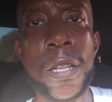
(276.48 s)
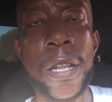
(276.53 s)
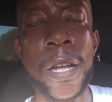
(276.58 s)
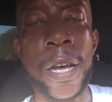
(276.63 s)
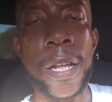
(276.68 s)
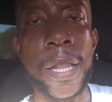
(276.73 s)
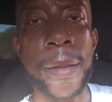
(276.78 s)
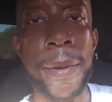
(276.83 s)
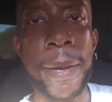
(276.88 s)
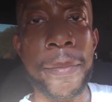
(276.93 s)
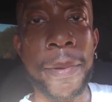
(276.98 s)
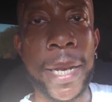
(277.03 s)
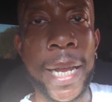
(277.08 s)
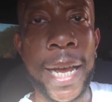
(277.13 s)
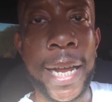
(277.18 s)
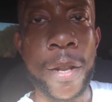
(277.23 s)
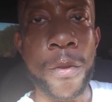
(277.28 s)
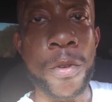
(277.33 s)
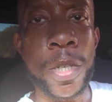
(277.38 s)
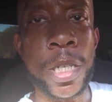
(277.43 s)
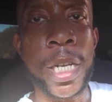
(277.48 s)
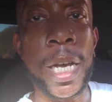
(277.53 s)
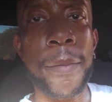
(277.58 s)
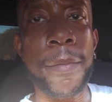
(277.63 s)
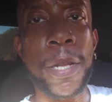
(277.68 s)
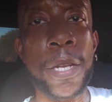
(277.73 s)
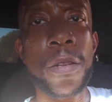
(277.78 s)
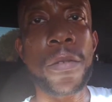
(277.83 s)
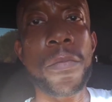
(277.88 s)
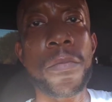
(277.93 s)
uh, the baby daddy was
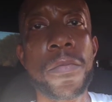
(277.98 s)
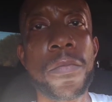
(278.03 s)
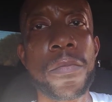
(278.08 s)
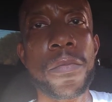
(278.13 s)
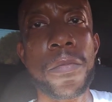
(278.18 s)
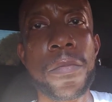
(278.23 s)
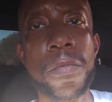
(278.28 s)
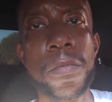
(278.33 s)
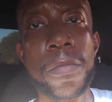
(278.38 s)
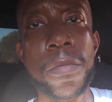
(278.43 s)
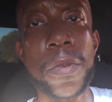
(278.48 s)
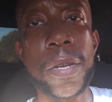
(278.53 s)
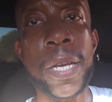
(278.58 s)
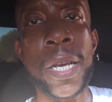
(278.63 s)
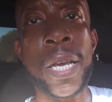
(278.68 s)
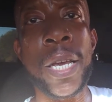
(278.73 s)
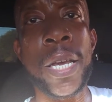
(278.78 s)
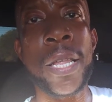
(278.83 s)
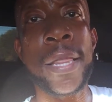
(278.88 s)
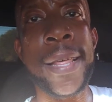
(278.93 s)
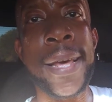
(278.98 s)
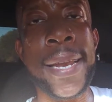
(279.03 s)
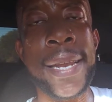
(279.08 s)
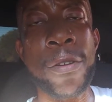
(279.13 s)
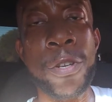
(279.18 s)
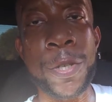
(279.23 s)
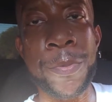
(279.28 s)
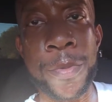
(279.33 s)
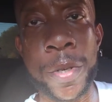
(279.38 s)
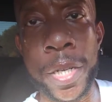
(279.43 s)
coming and that he
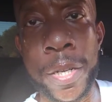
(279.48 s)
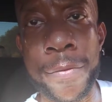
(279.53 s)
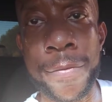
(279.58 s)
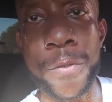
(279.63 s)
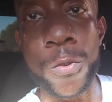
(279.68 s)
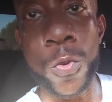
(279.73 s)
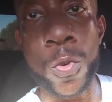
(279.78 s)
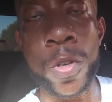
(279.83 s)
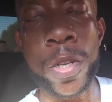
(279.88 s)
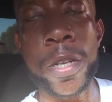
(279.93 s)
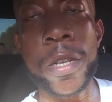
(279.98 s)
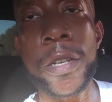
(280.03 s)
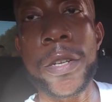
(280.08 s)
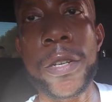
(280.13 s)
was bringing food.